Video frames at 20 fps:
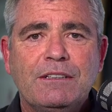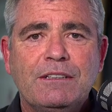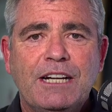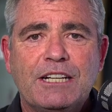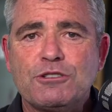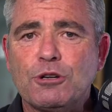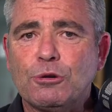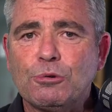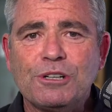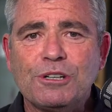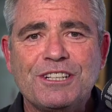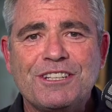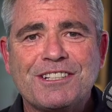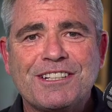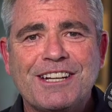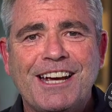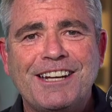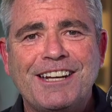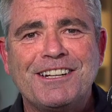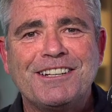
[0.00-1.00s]
As already
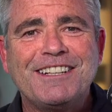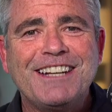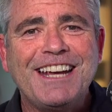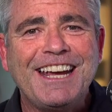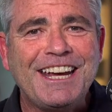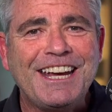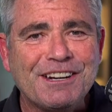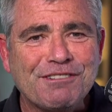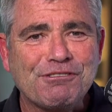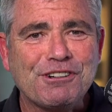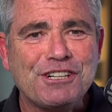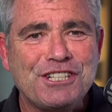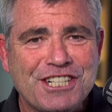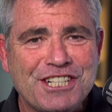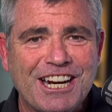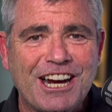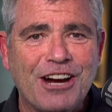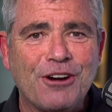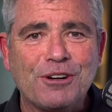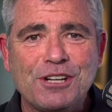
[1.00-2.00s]
stated, every
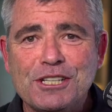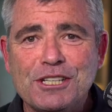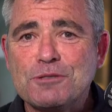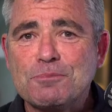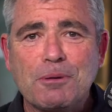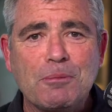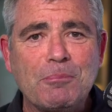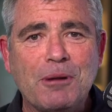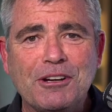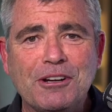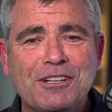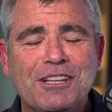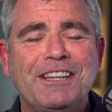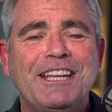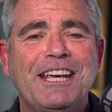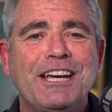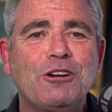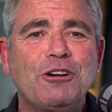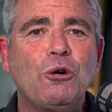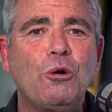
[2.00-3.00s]
charity is promoting
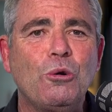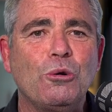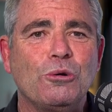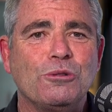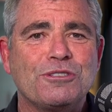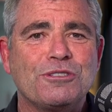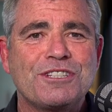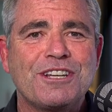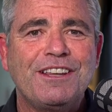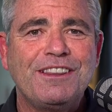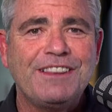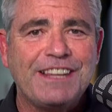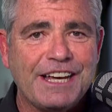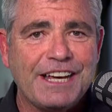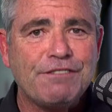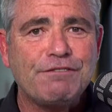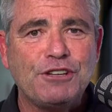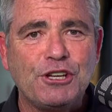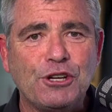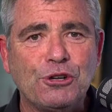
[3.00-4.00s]
their cause,
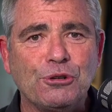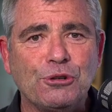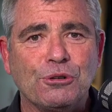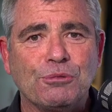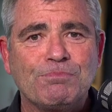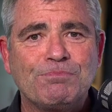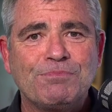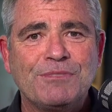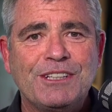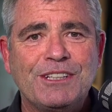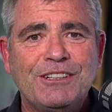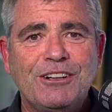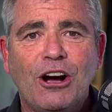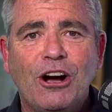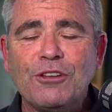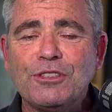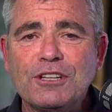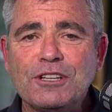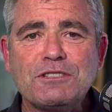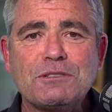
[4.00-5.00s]
their view.
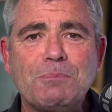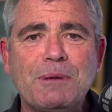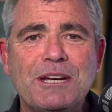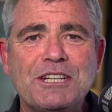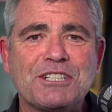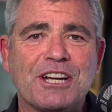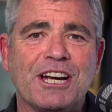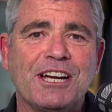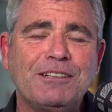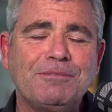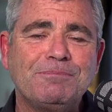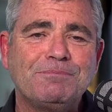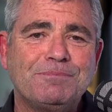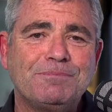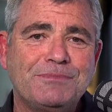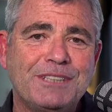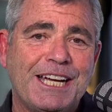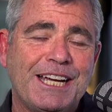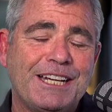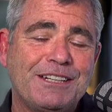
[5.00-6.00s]
On this measure
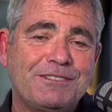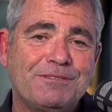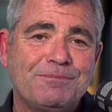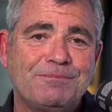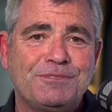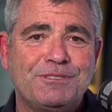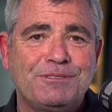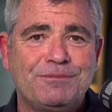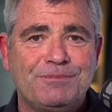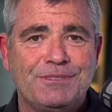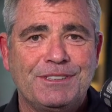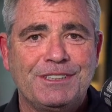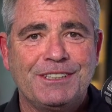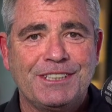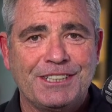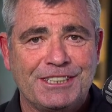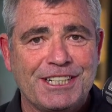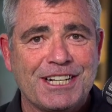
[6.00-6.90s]
that the